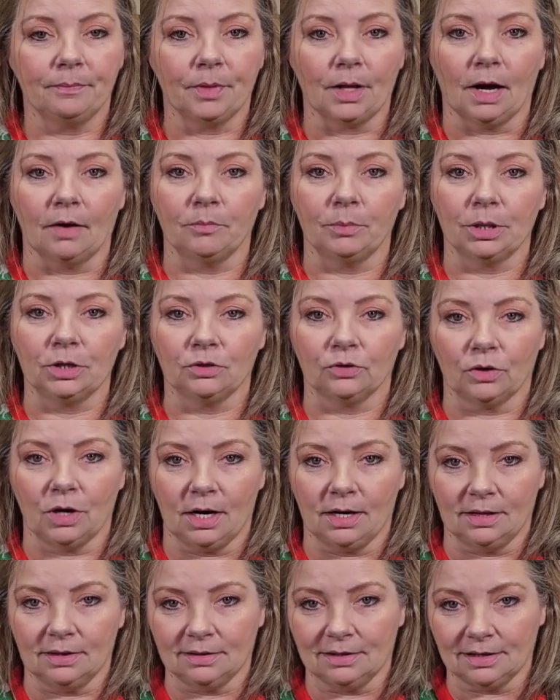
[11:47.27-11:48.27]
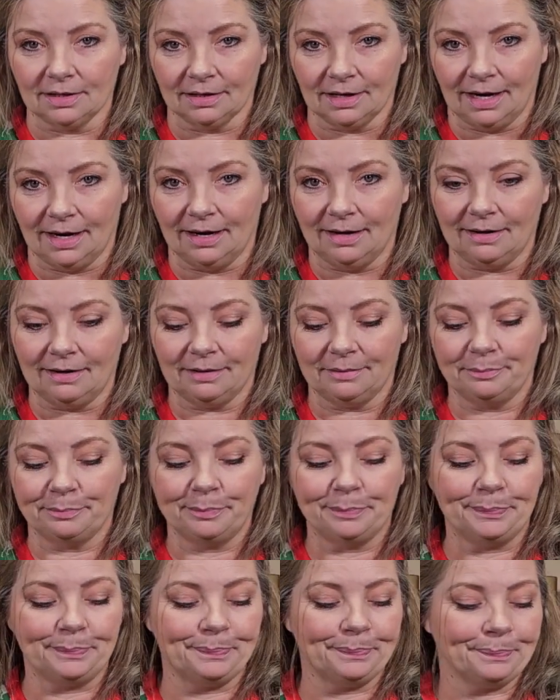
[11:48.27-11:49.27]
I've been trying to like
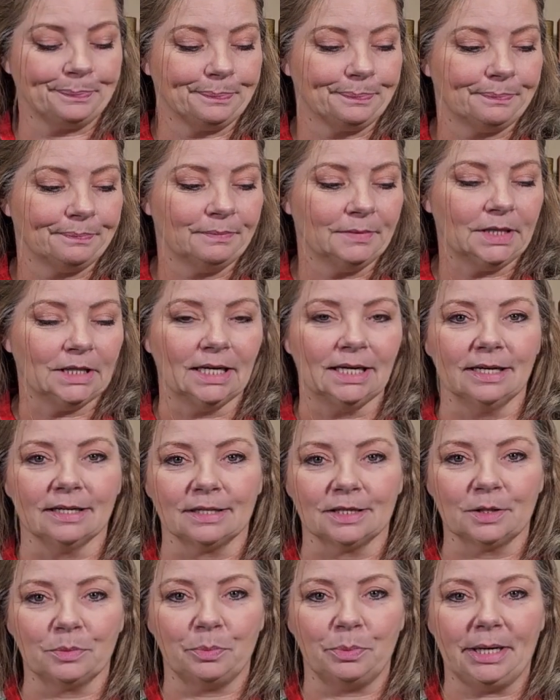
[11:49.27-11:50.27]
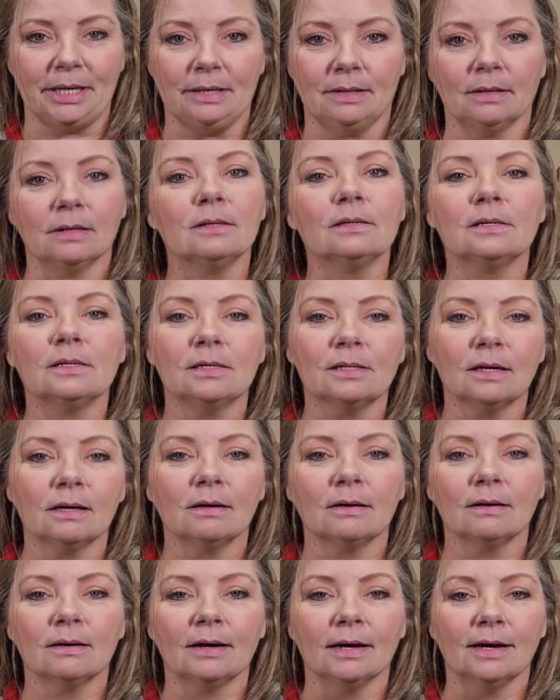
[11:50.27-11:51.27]
expand
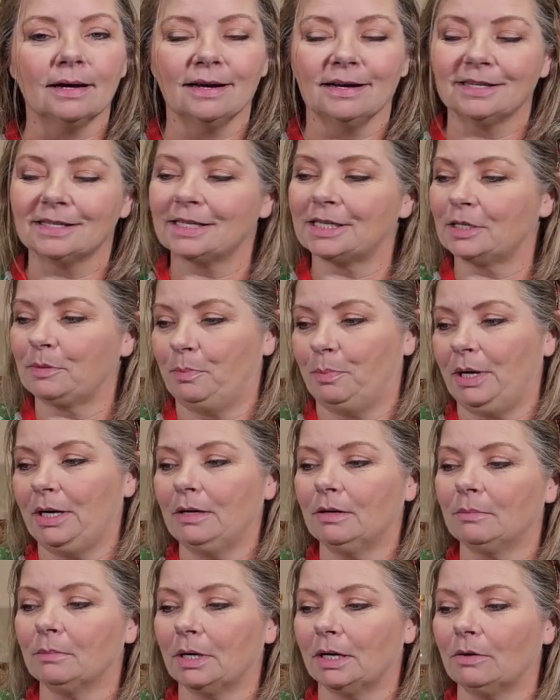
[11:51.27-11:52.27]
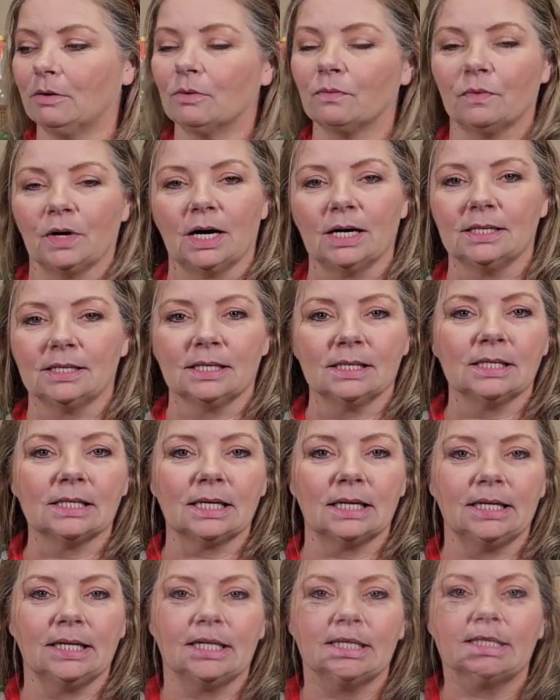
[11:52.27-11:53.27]
my horizons,
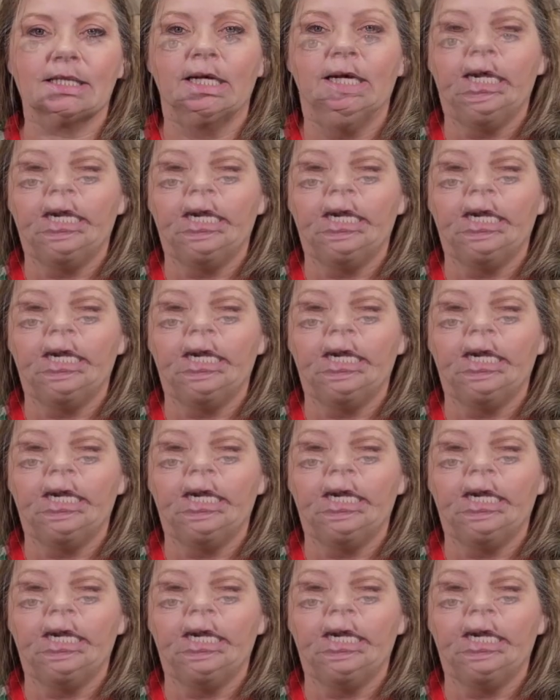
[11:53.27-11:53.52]
I guess.